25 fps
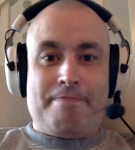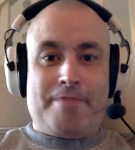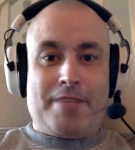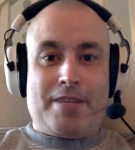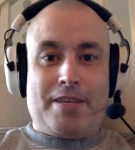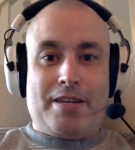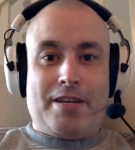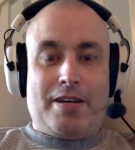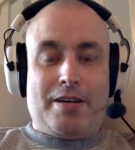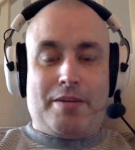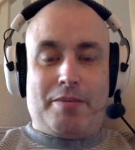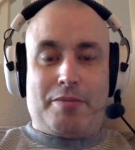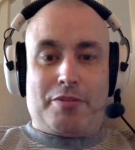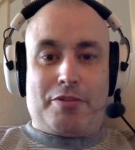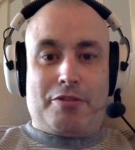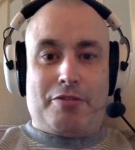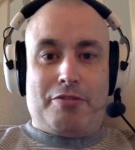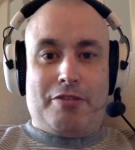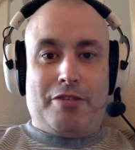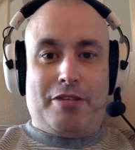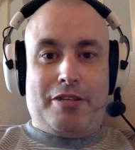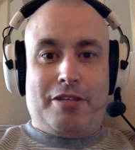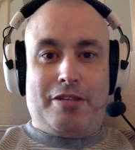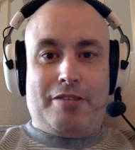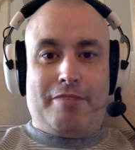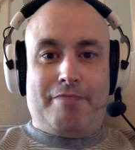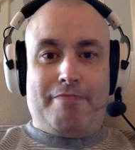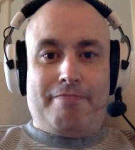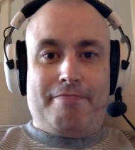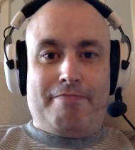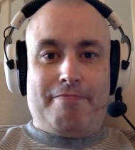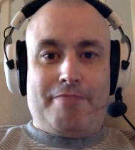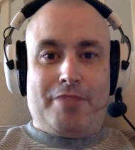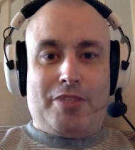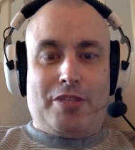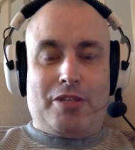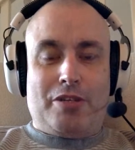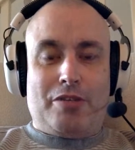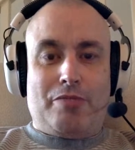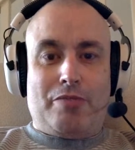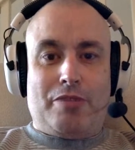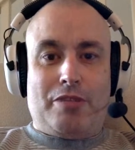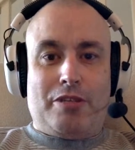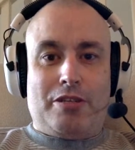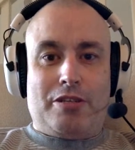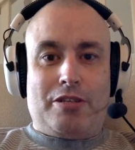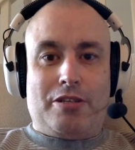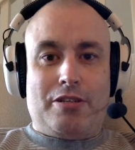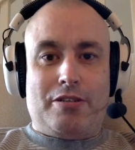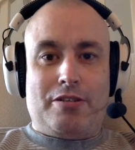absolutely gut
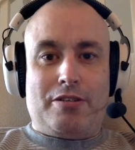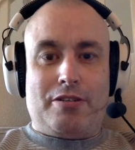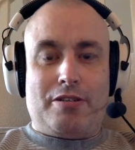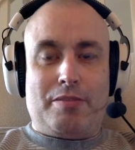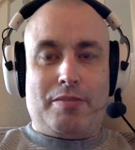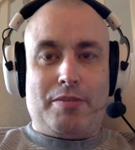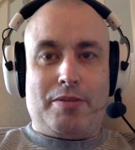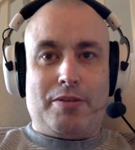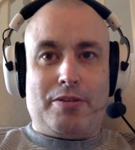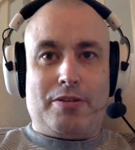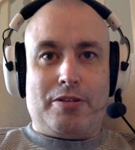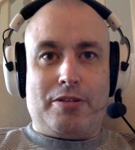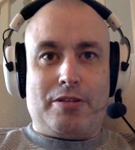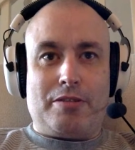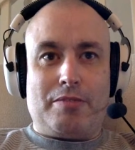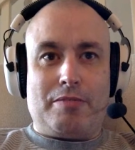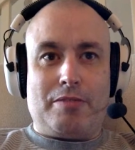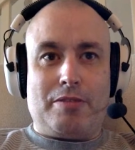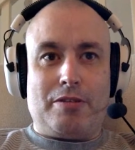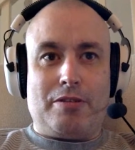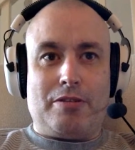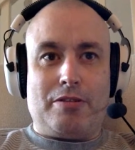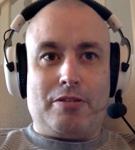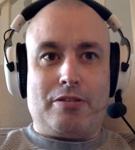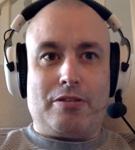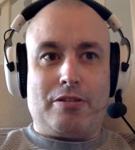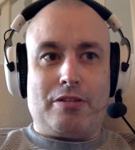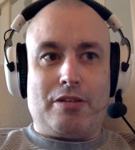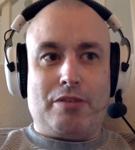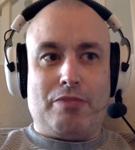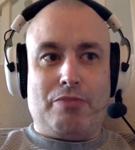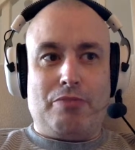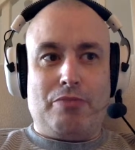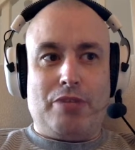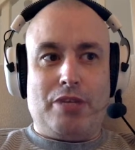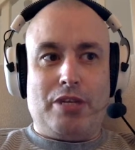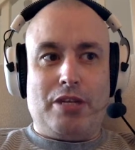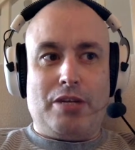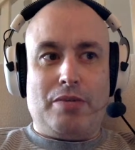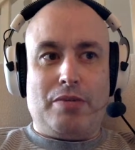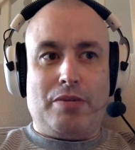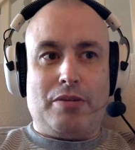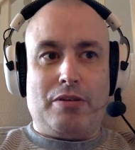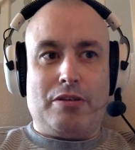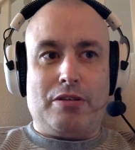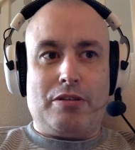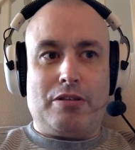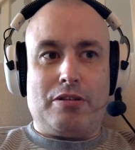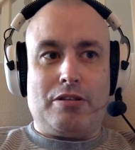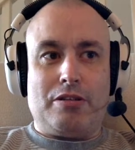wrenching, to be honest, because I really wanted
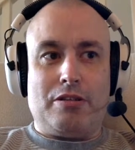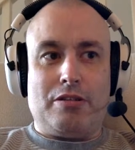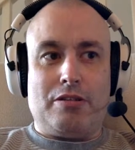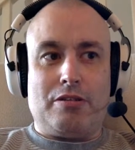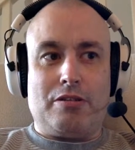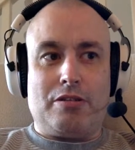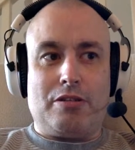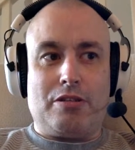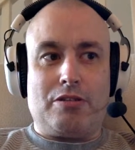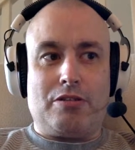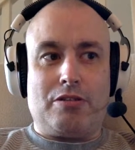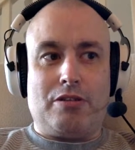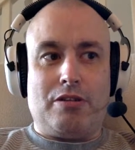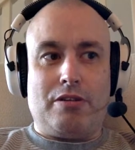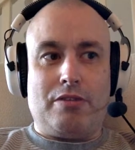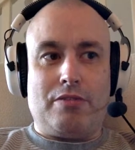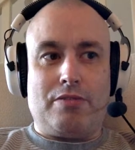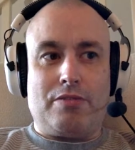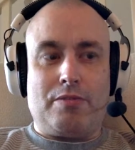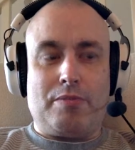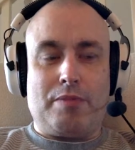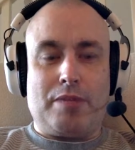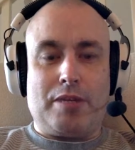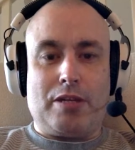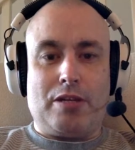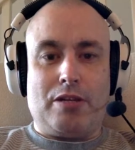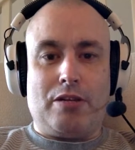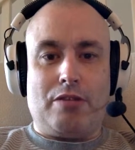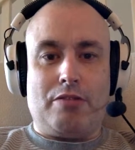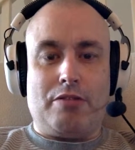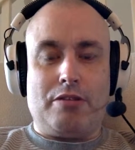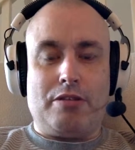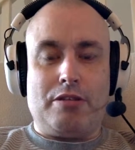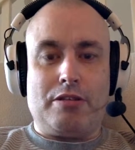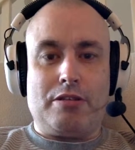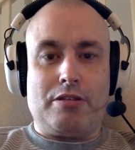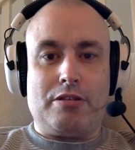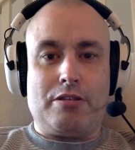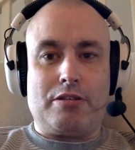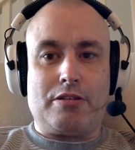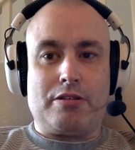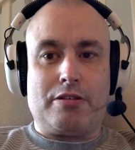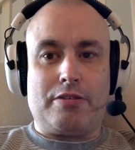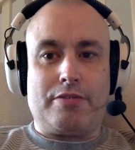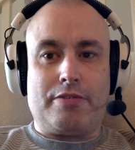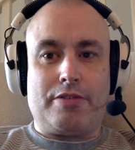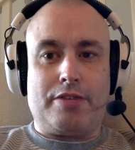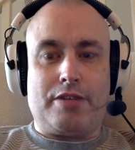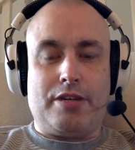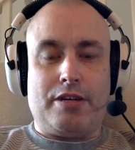to drive the big lorries and stuff
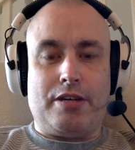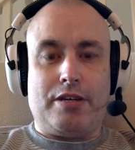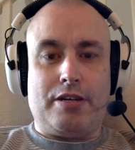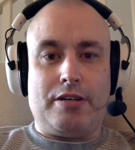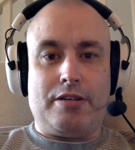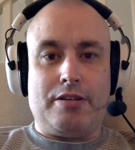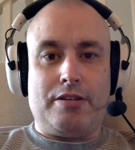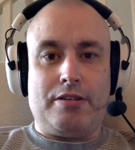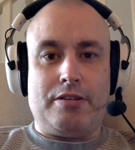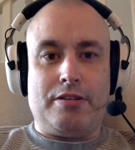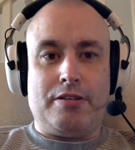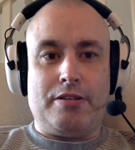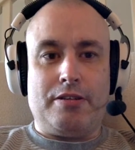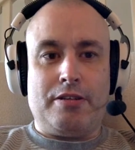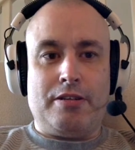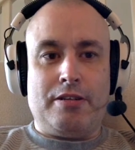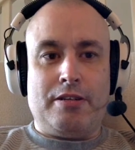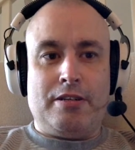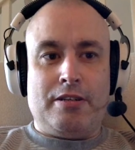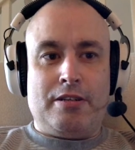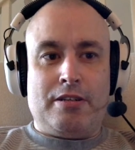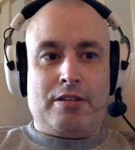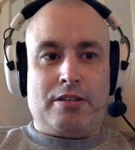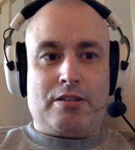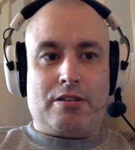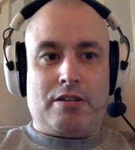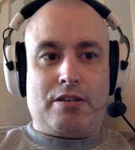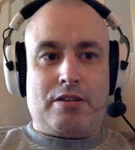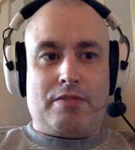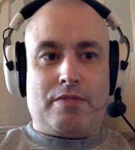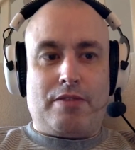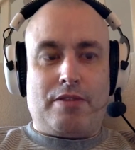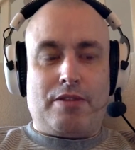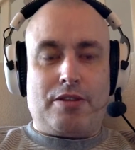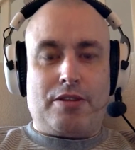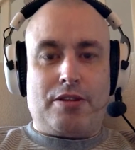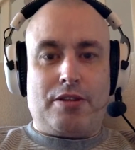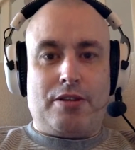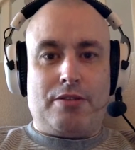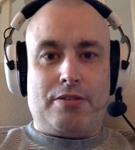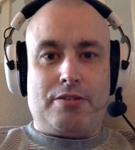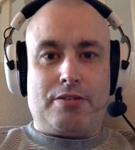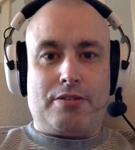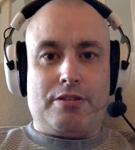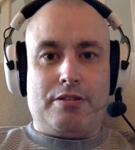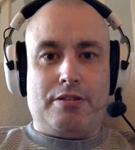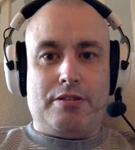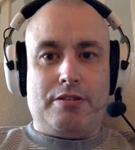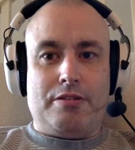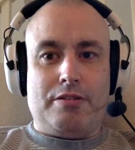like that and drive around the
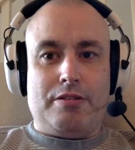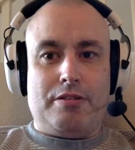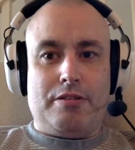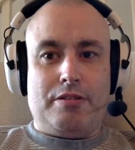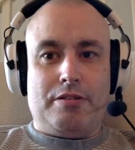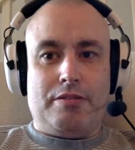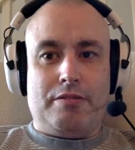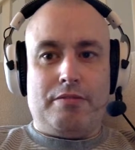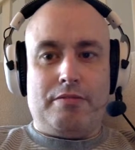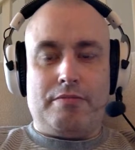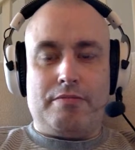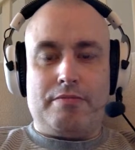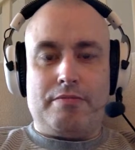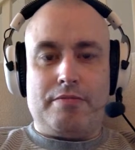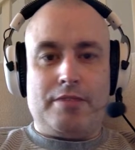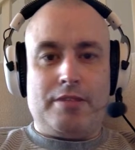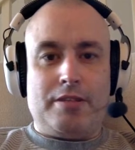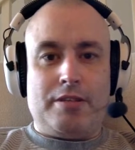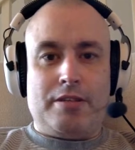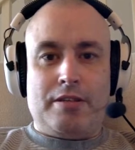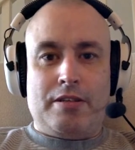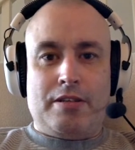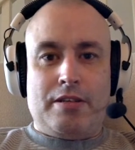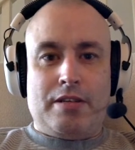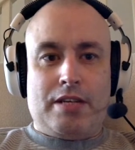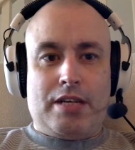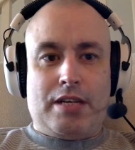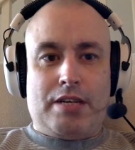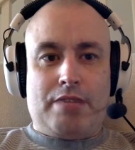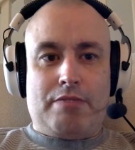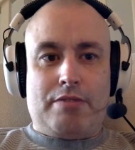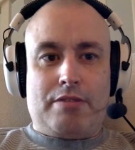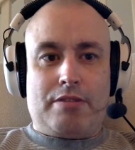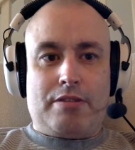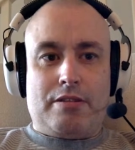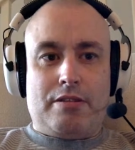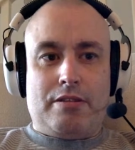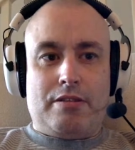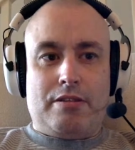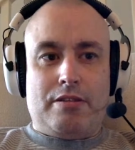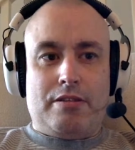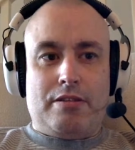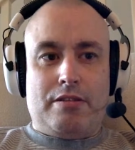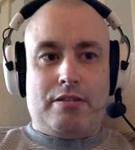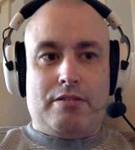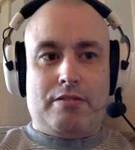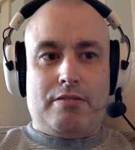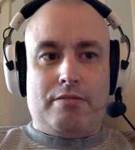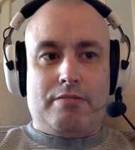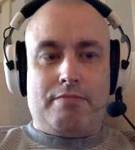continent and everything, and